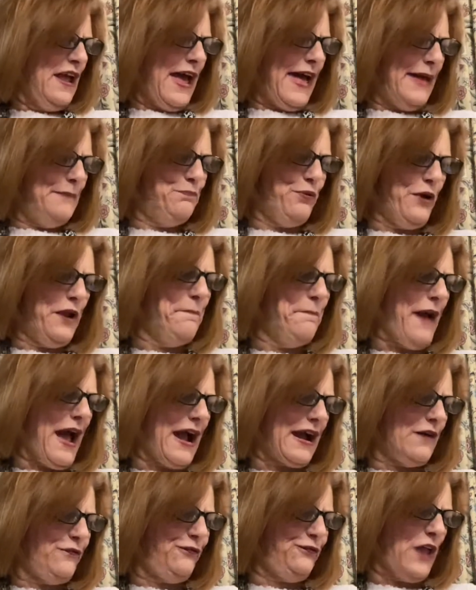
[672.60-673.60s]
and bring
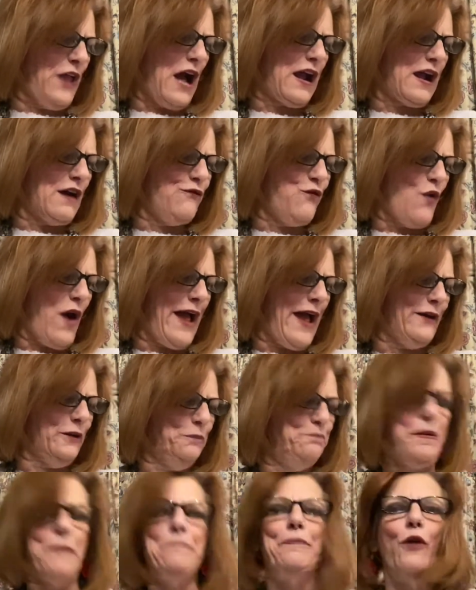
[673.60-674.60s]
back a flock of wild
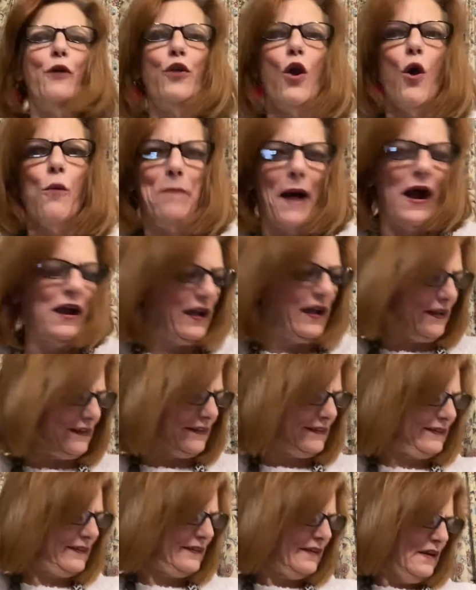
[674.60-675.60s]

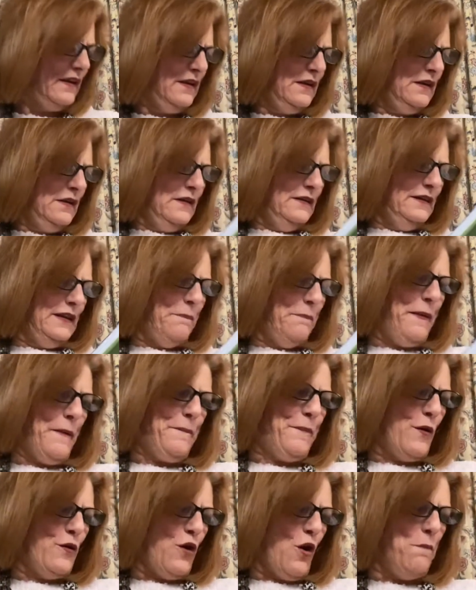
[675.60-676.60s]
Nobungus. The
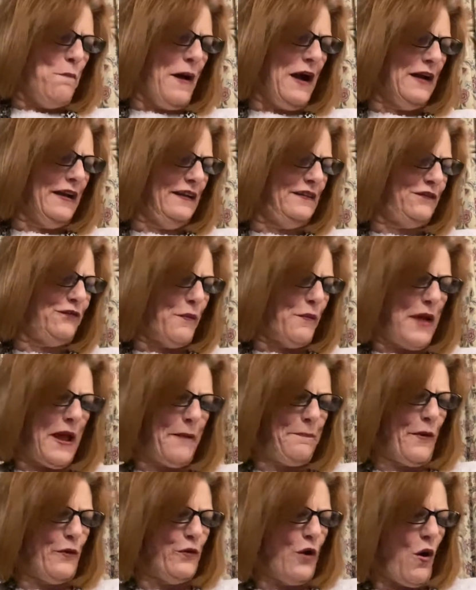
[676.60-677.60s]
Nobungus from
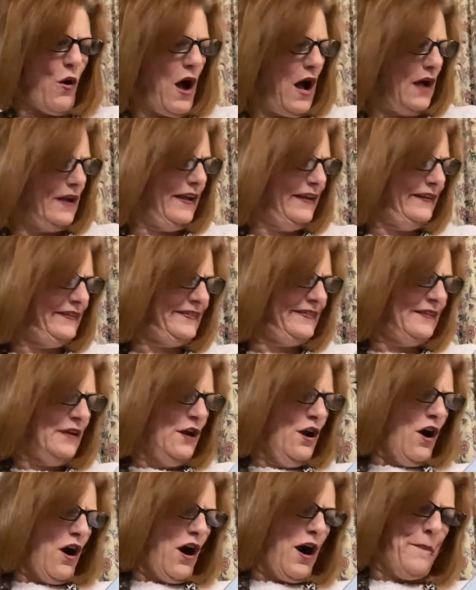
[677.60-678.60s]
Hipponohungus
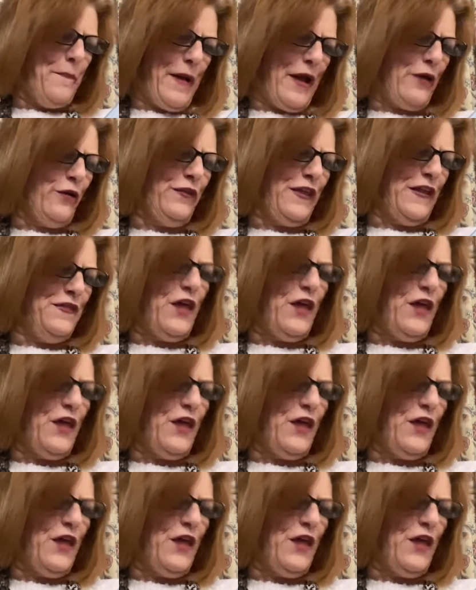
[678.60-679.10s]
are better than